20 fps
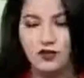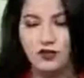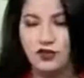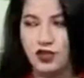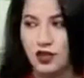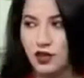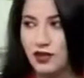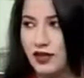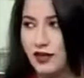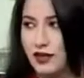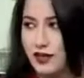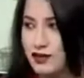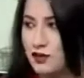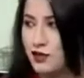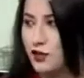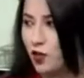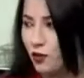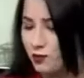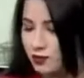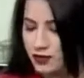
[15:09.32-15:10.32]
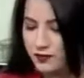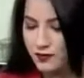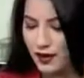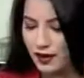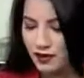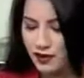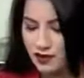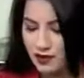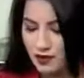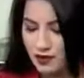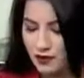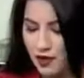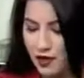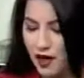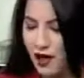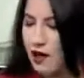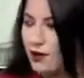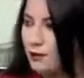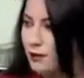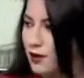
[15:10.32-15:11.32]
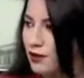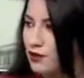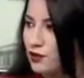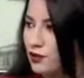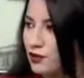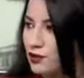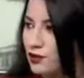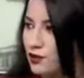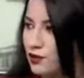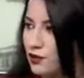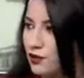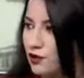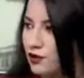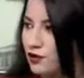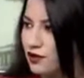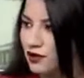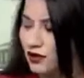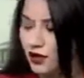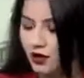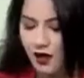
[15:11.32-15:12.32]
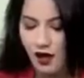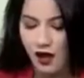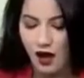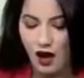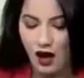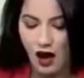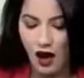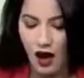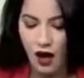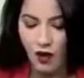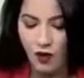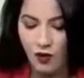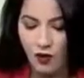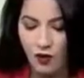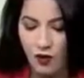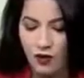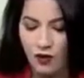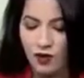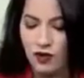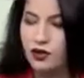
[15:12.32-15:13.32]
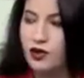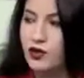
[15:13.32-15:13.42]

to ensure that there's a robust mechanism. But Dr. Murugan, how would a